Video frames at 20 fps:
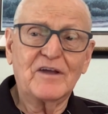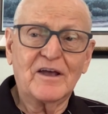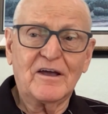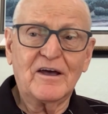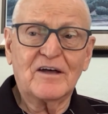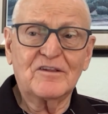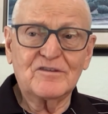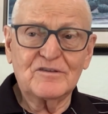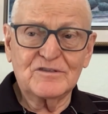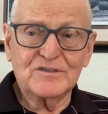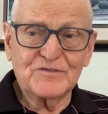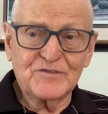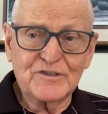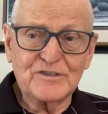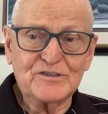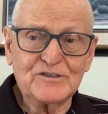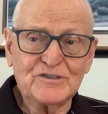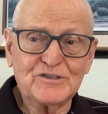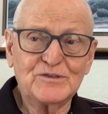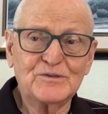I got those
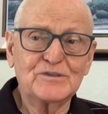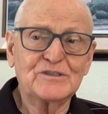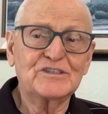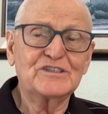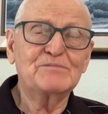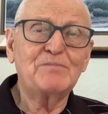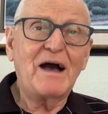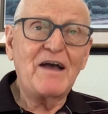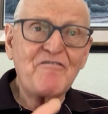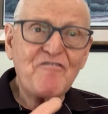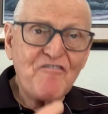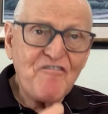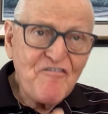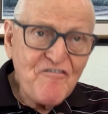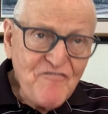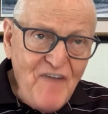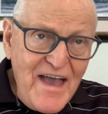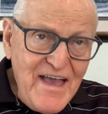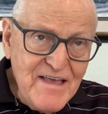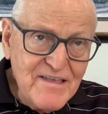first two words. By
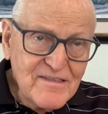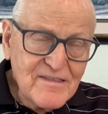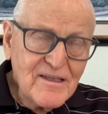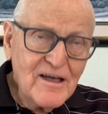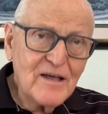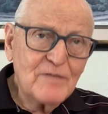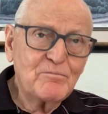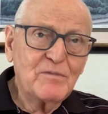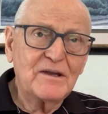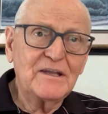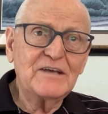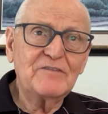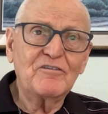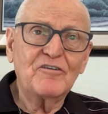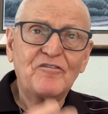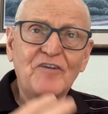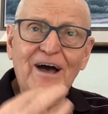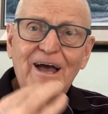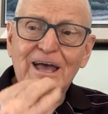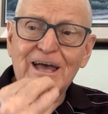faith, I believe
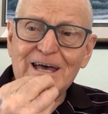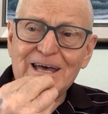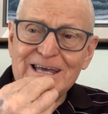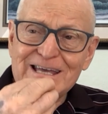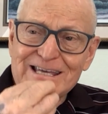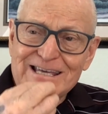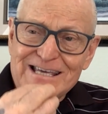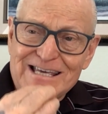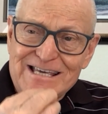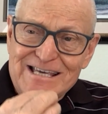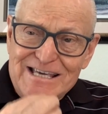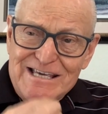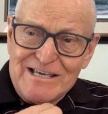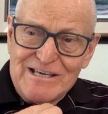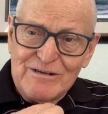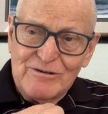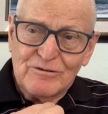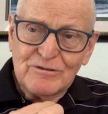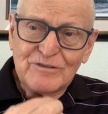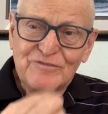if I
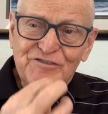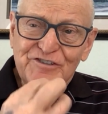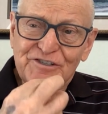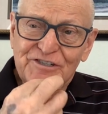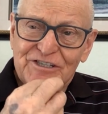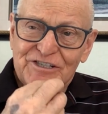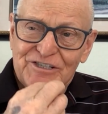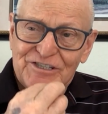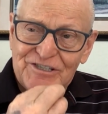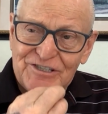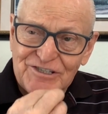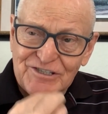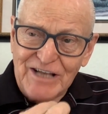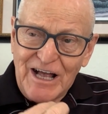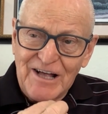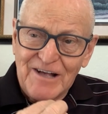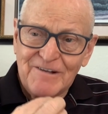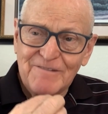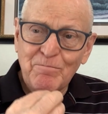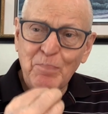yield, furnish the
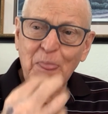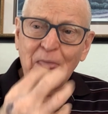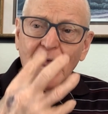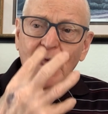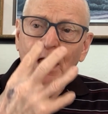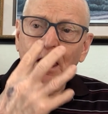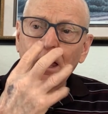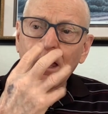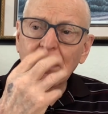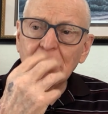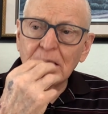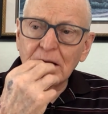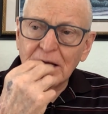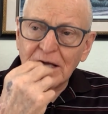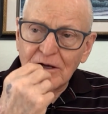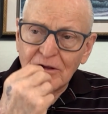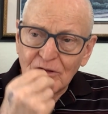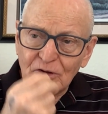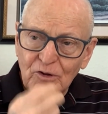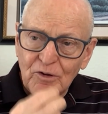sound, and
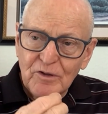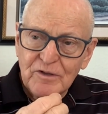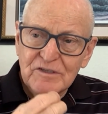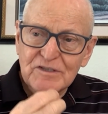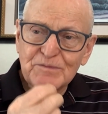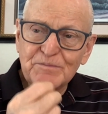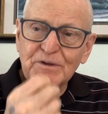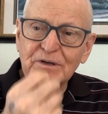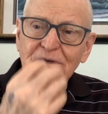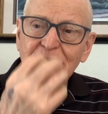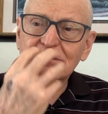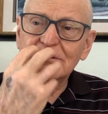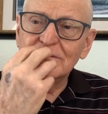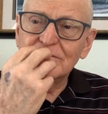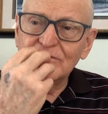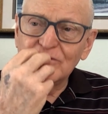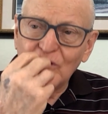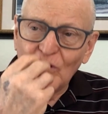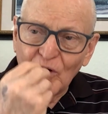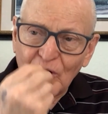allow the Holy Spirit to
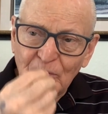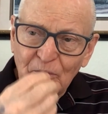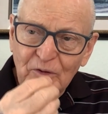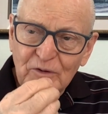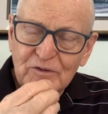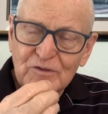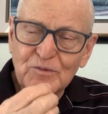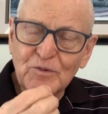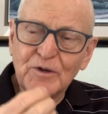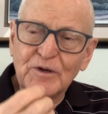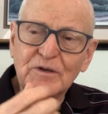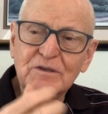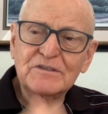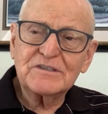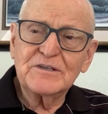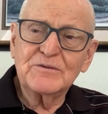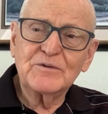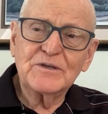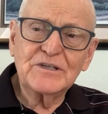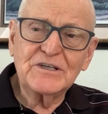form those words,
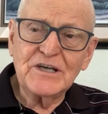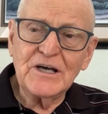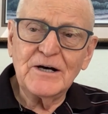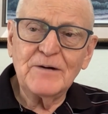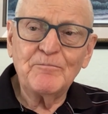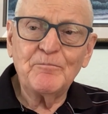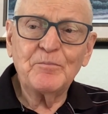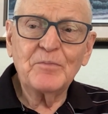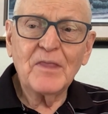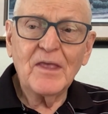it would come.